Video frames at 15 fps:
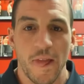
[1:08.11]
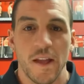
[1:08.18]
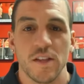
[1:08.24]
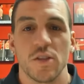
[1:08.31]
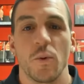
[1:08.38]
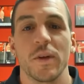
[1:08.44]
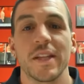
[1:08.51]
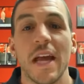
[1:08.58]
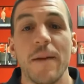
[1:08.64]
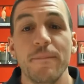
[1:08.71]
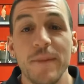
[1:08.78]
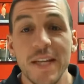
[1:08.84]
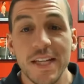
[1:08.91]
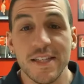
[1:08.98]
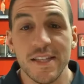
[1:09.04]
So what that
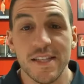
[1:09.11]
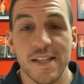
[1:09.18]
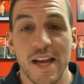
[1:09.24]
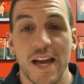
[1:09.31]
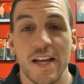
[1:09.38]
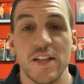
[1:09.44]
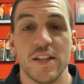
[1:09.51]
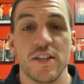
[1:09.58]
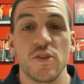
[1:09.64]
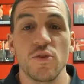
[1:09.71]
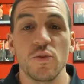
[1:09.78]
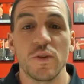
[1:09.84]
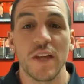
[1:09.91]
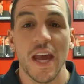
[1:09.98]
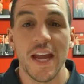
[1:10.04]
means is that you
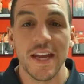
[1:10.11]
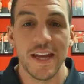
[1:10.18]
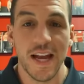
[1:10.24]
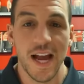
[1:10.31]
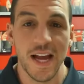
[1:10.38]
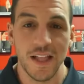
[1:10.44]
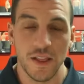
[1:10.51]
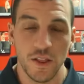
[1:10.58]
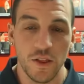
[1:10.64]
cannot